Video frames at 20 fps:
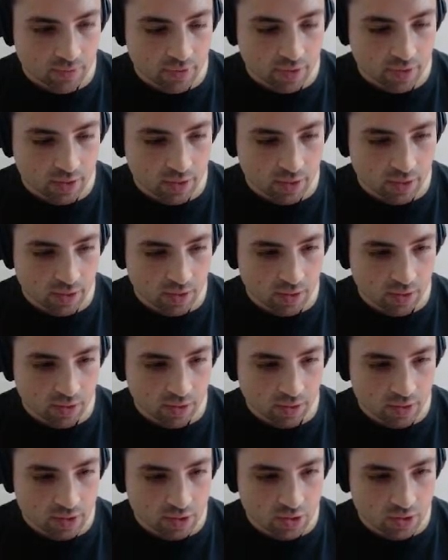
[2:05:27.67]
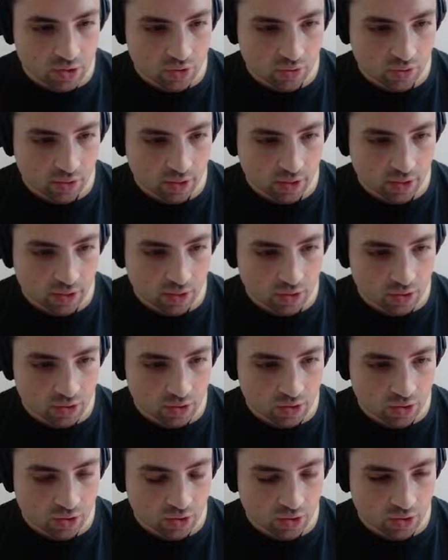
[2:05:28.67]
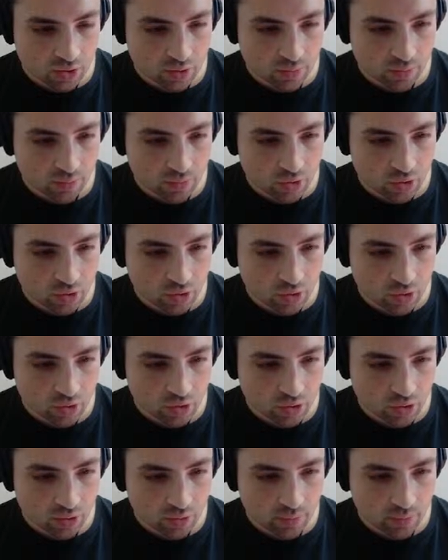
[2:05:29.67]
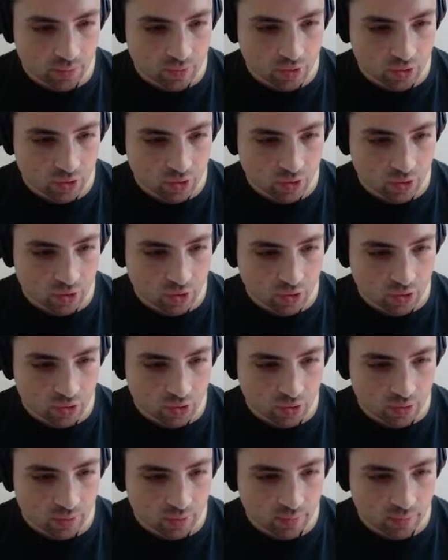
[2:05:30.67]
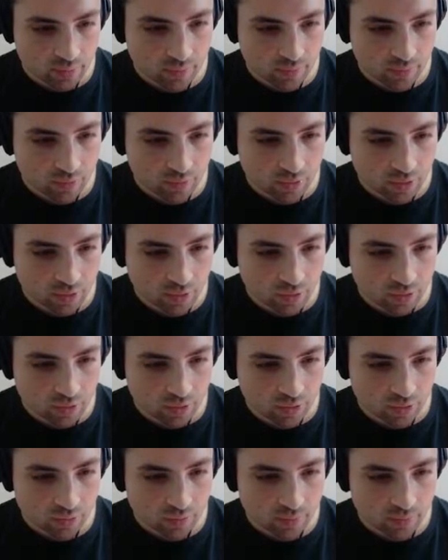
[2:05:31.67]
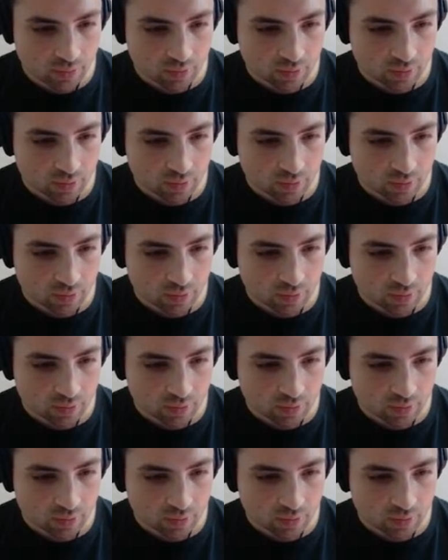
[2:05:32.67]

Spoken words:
And let's do like a dum dum dum dum.